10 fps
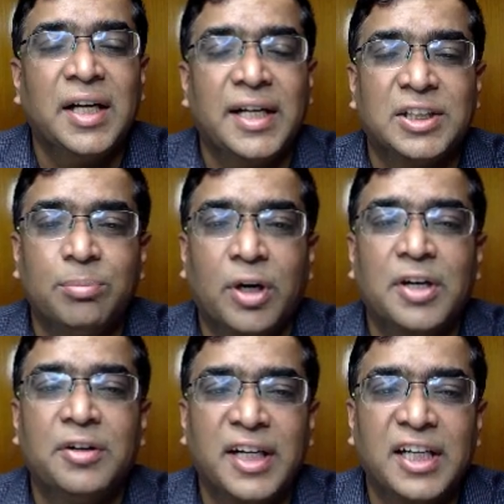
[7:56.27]
It's
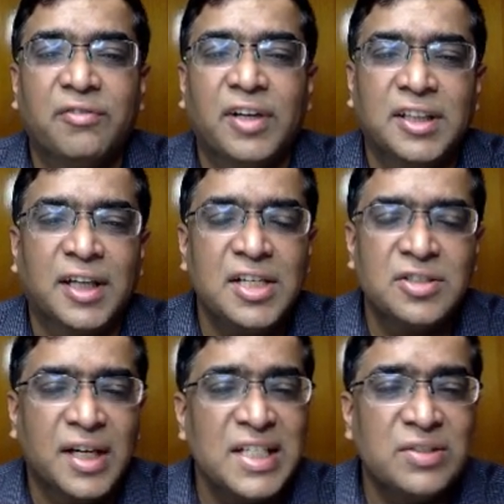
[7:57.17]
important to identify the right
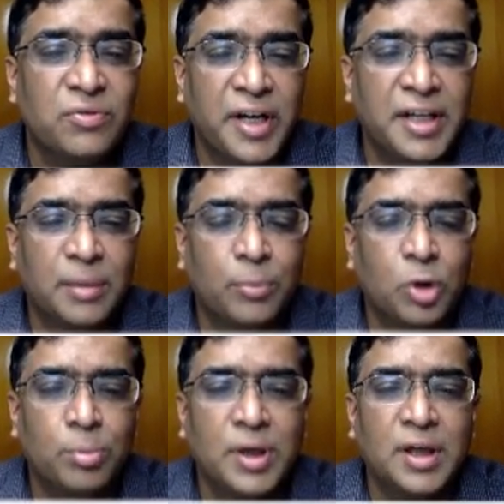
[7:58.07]
size, wear it
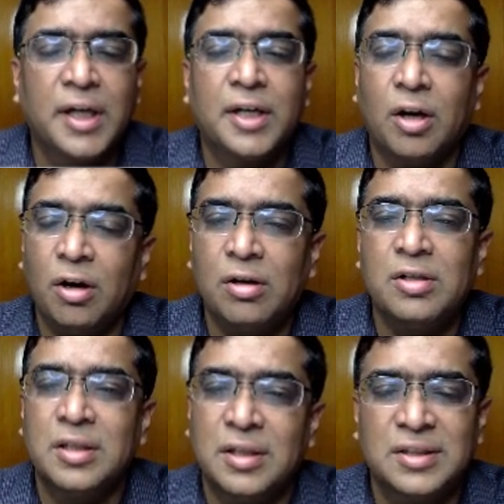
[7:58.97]
appropriately at all
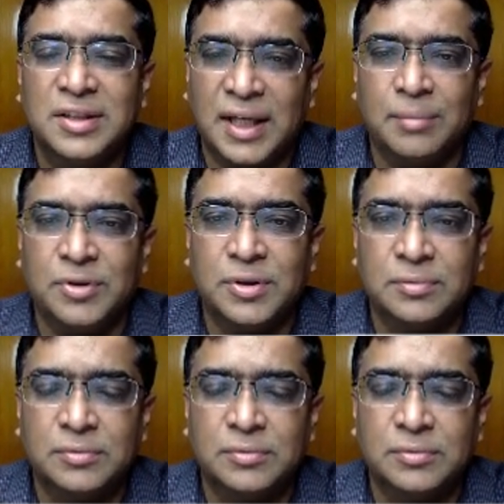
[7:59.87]
times,